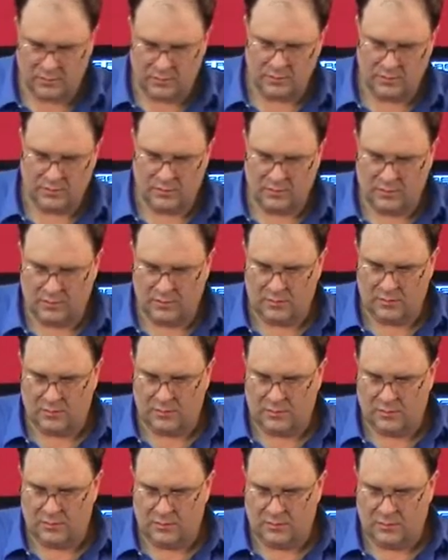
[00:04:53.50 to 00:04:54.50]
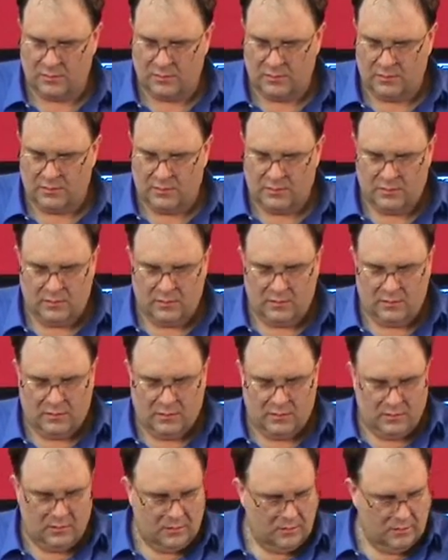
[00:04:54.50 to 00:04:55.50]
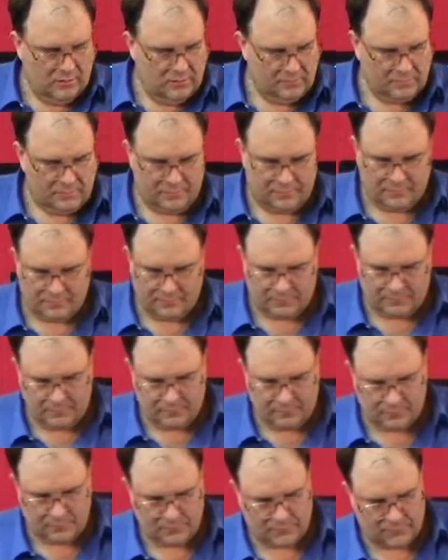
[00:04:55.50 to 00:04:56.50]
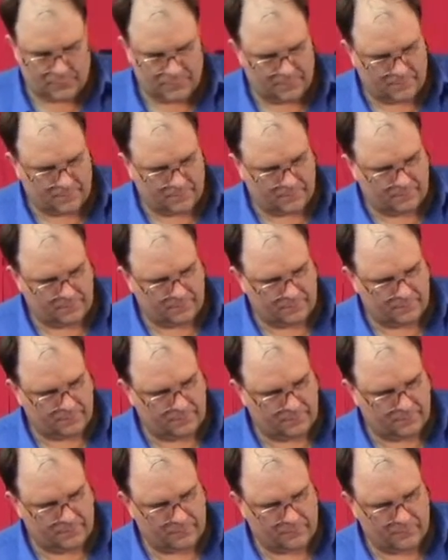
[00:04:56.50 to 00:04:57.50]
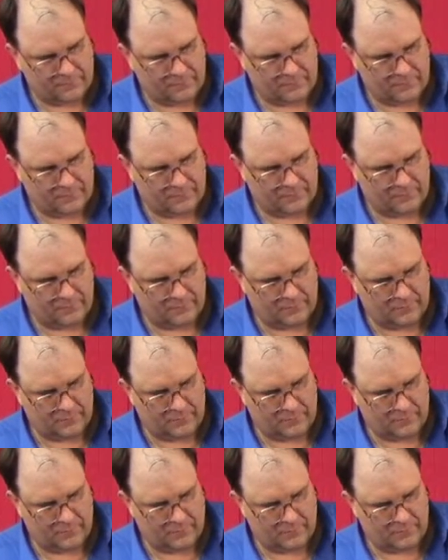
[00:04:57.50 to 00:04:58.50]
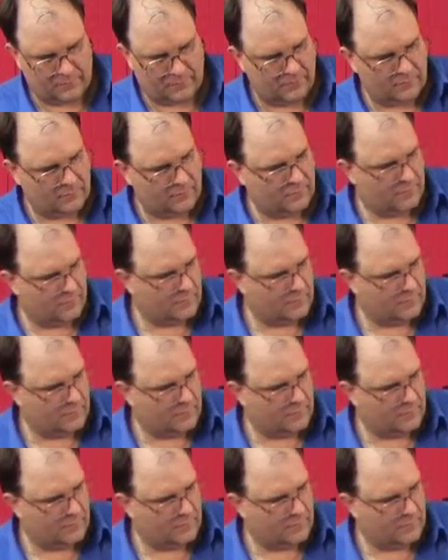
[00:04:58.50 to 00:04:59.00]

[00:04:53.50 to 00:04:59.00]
(silence)